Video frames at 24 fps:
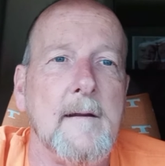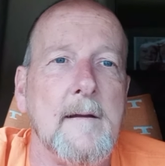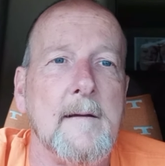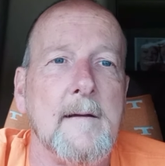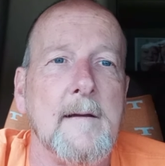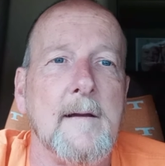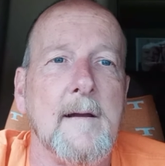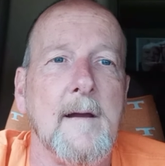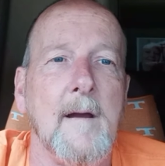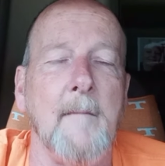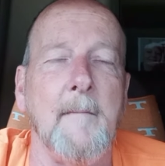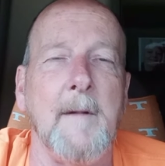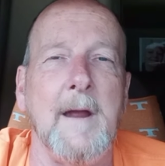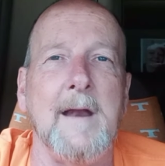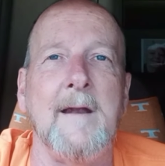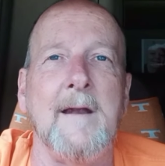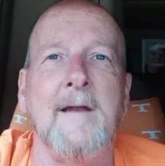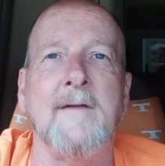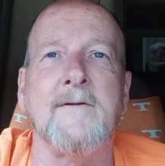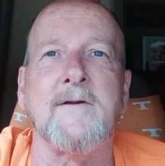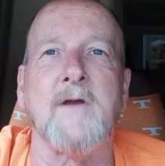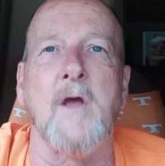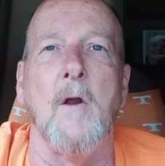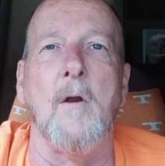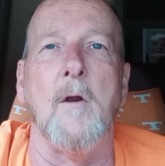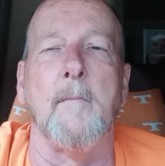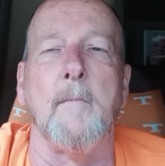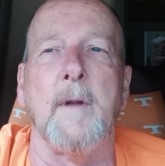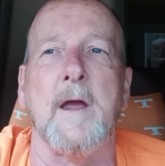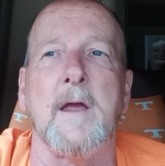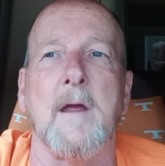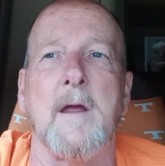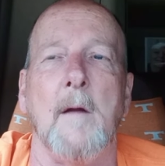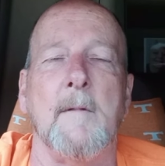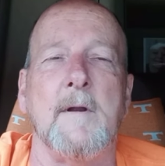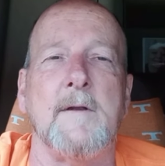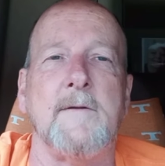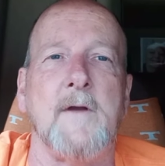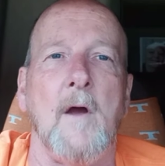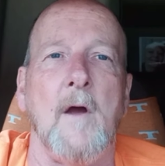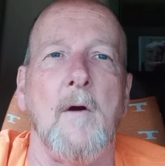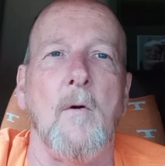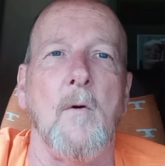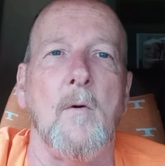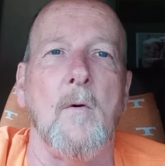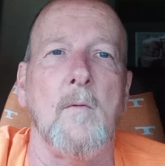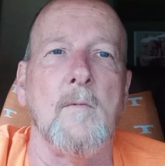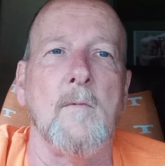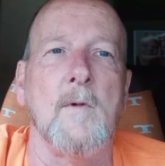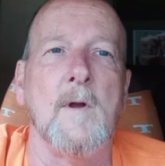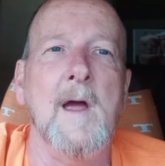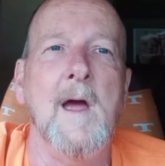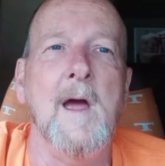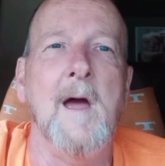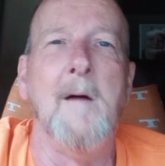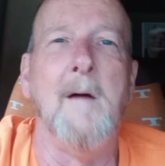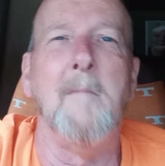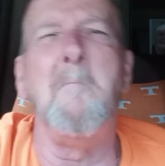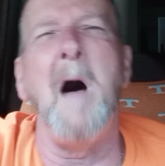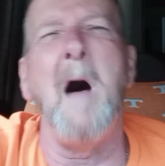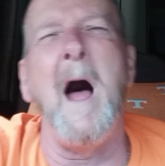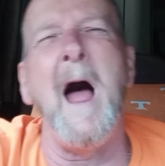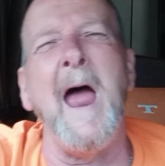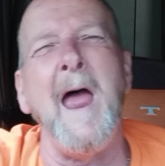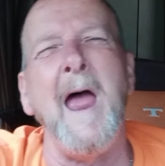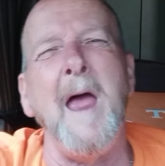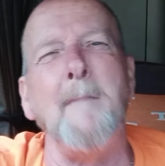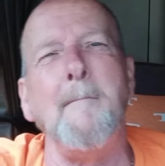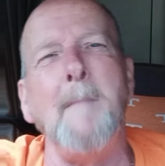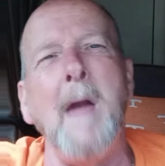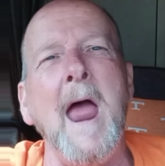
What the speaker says: I mean, it's going to become a joke. Mac